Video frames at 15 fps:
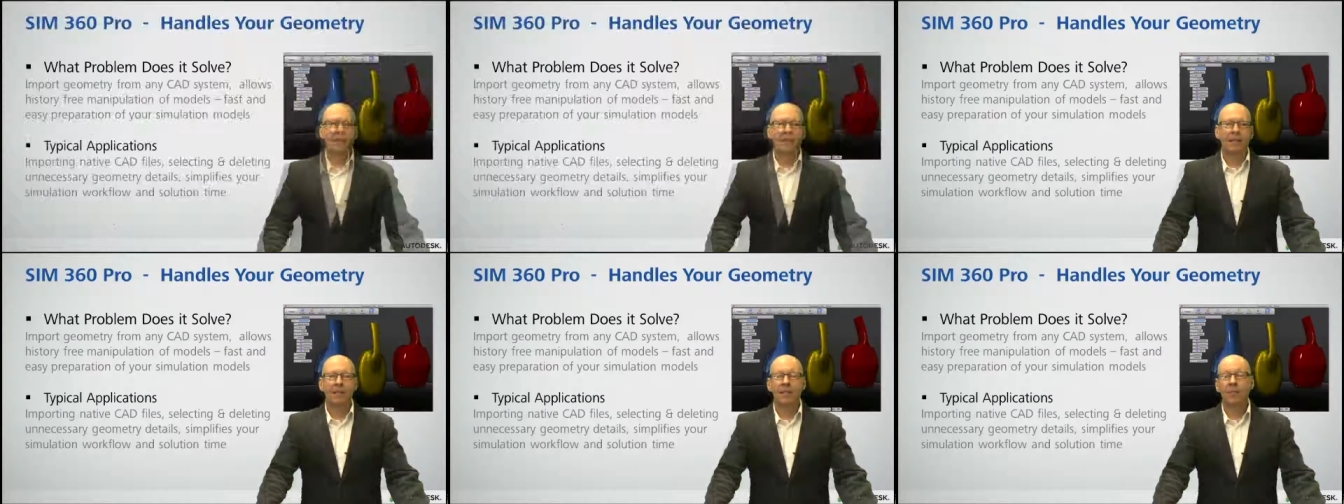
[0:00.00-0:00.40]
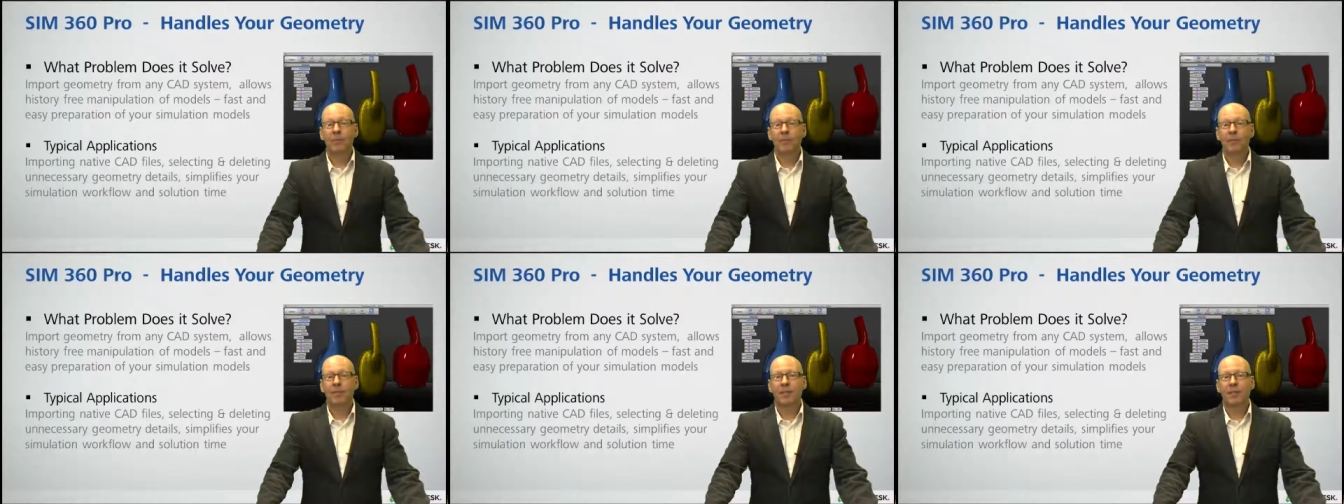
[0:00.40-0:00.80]
Sim
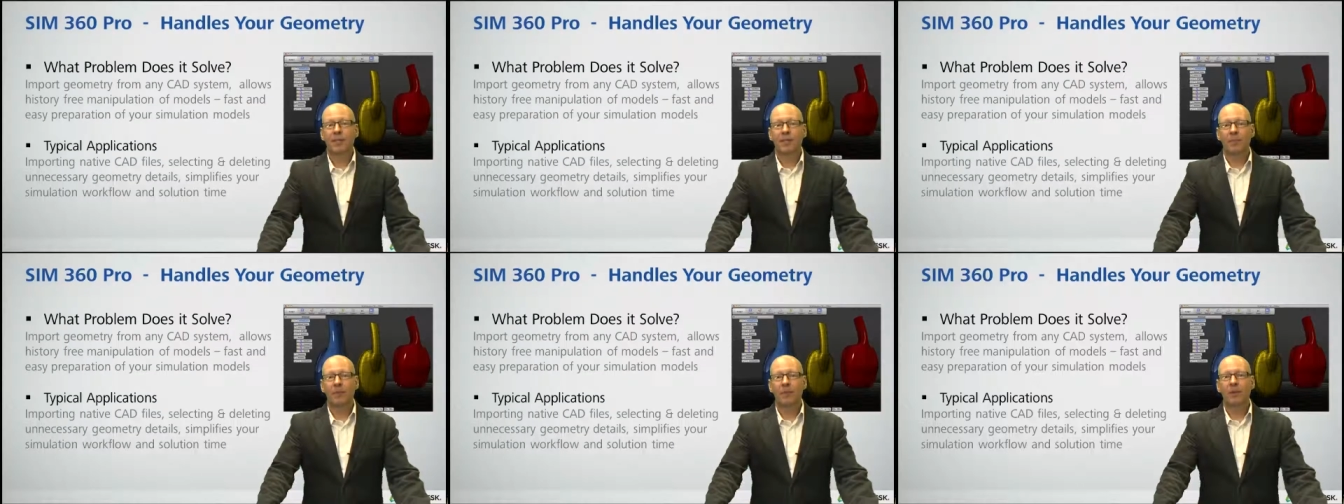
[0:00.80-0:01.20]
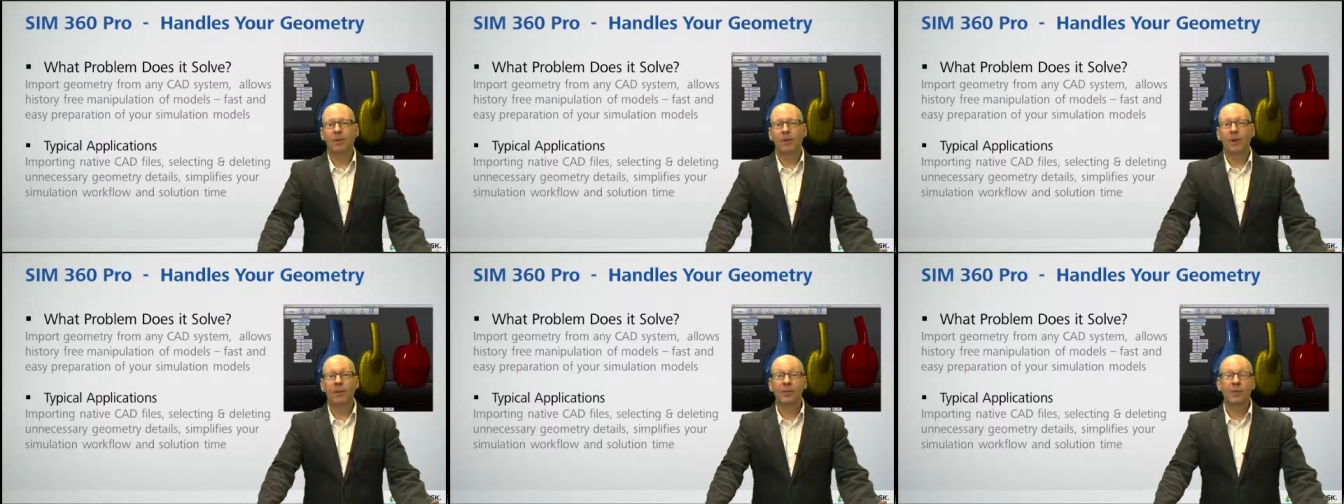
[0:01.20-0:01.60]
360 Pro
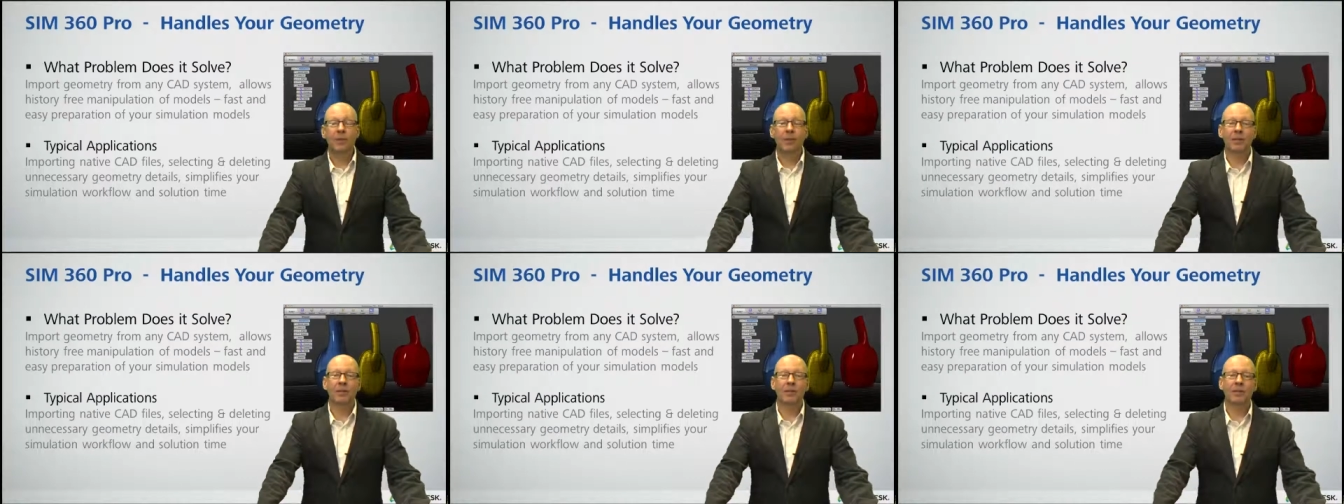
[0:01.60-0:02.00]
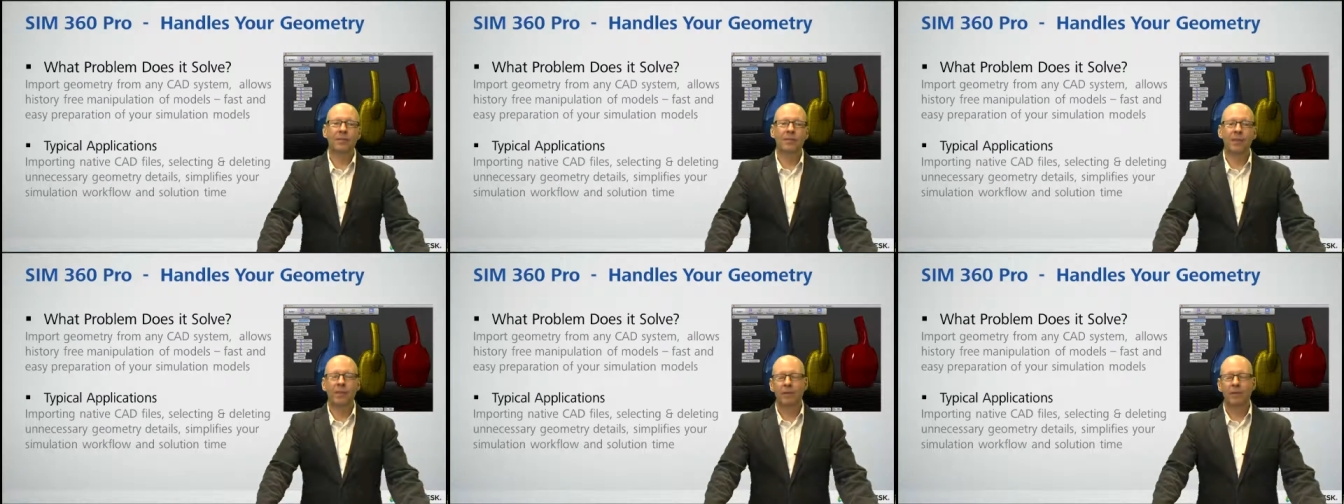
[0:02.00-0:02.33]
also includes a very